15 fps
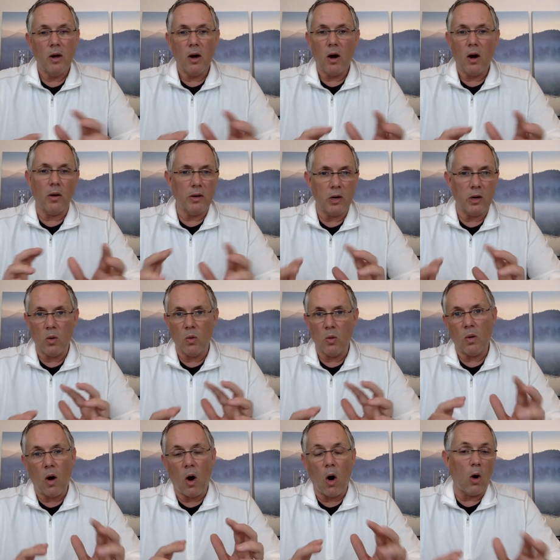all, you
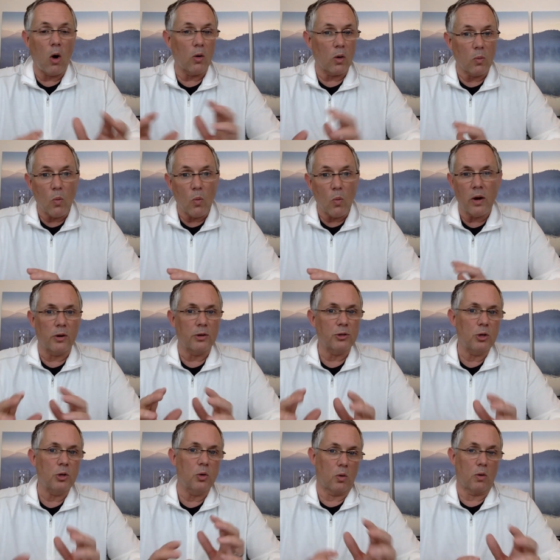know, all or one or
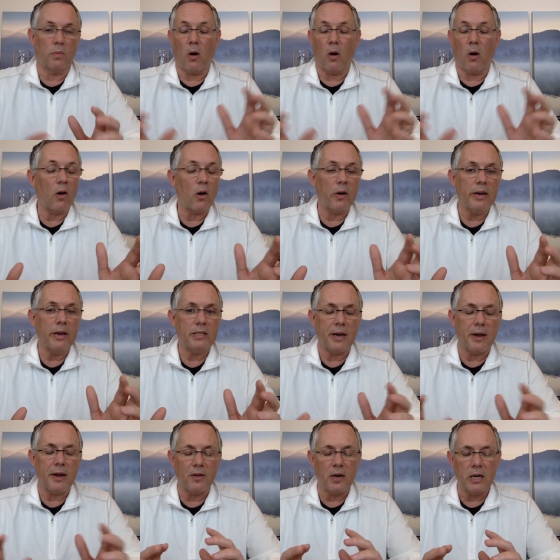two or of her
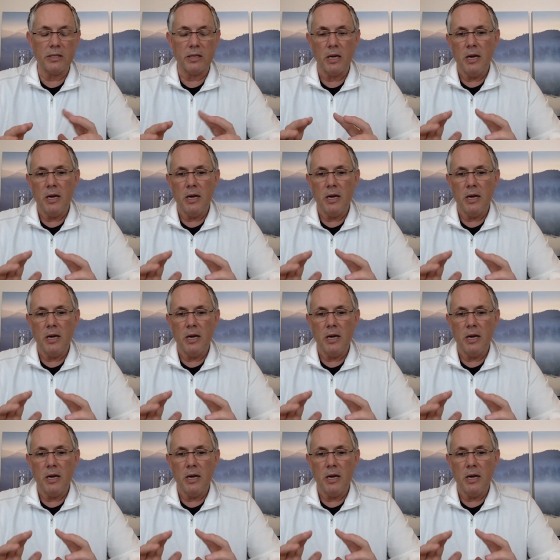ETF funds.